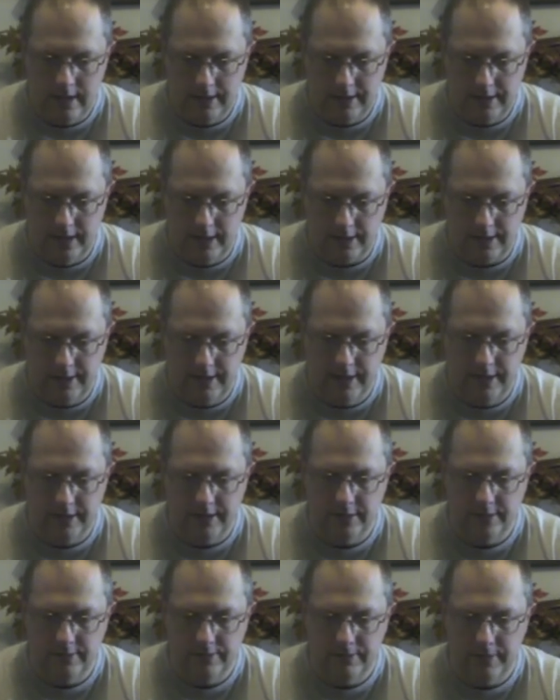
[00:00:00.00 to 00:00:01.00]
took
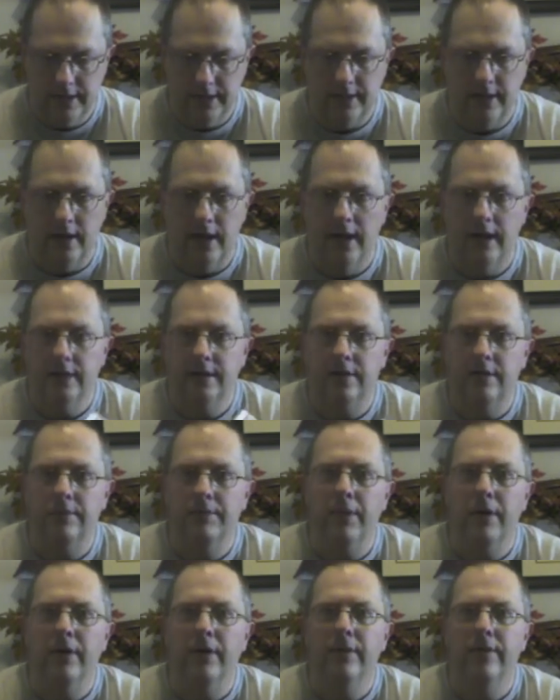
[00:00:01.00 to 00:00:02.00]
this, made the last
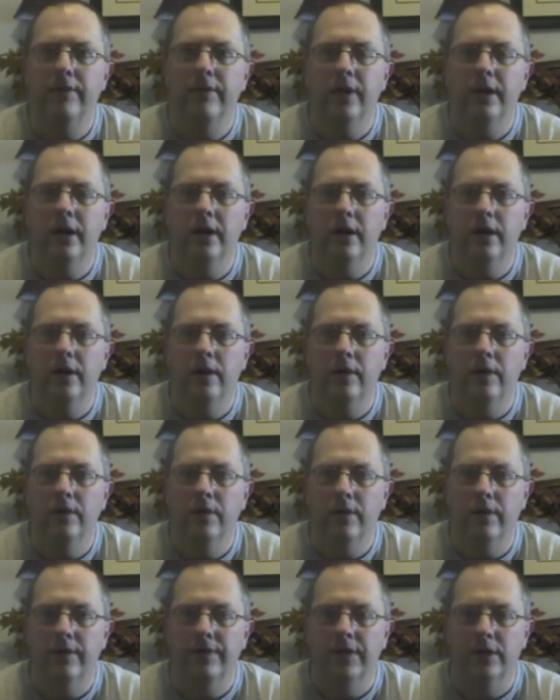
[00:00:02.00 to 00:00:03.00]
part of the video,
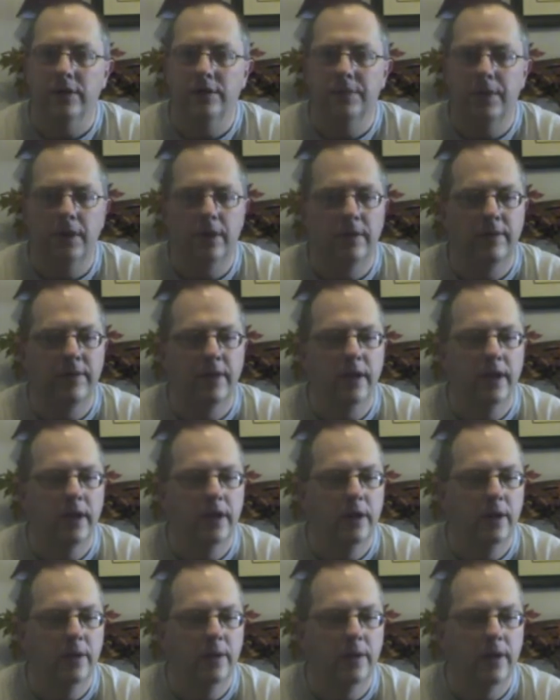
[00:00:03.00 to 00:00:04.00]
or the first part of the
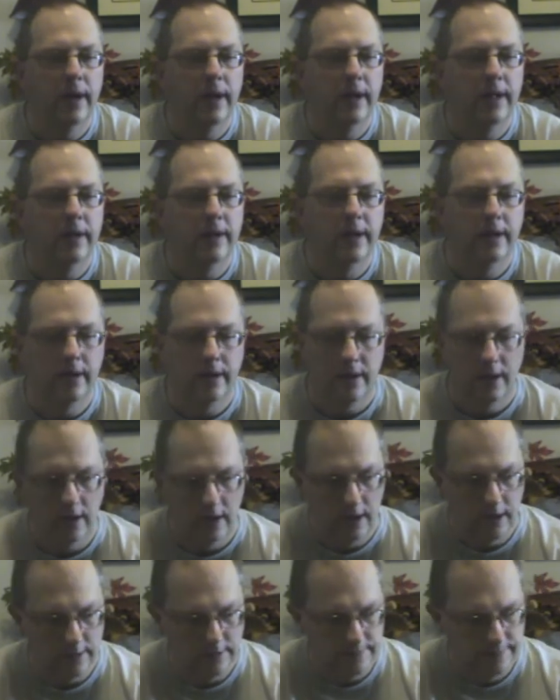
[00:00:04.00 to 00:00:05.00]
video at 10
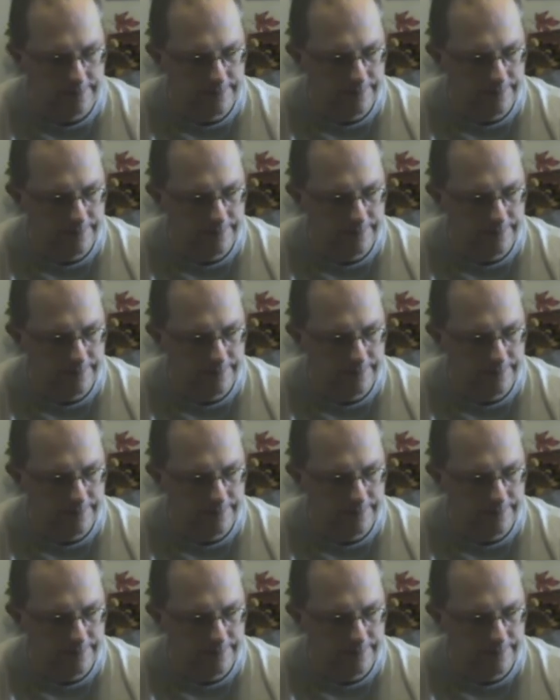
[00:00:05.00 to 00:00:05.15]
o'clock.